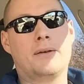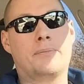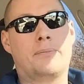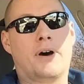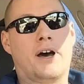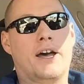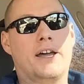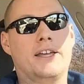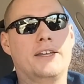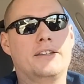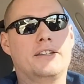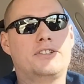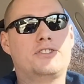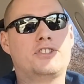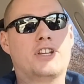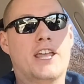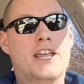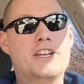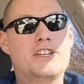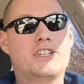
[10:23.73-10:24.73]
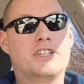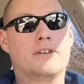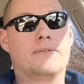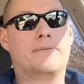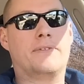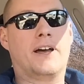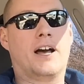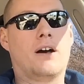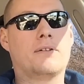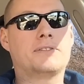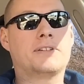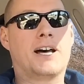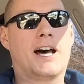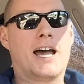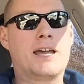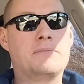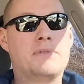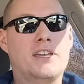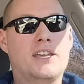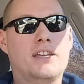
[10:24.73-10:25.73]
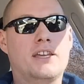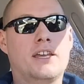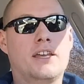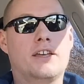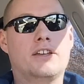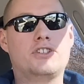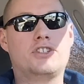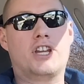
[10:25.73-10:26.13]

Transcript: by changing the valve timing,